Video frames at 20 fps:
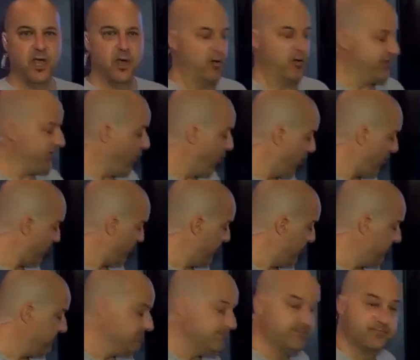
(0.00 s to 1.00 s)
With
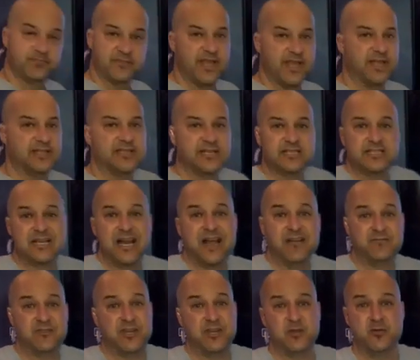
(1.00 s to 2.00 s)
Orbi, it doesn't
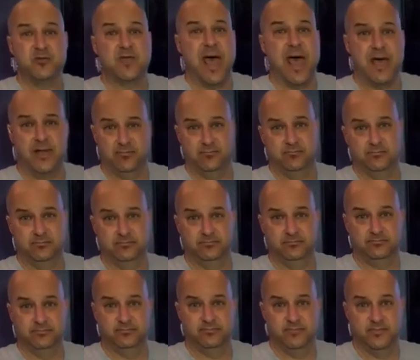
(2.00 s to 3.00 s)
have to do that.
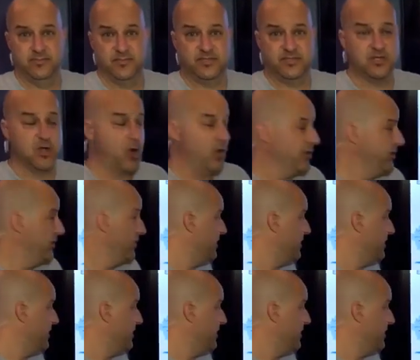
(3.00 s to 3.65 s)
So you're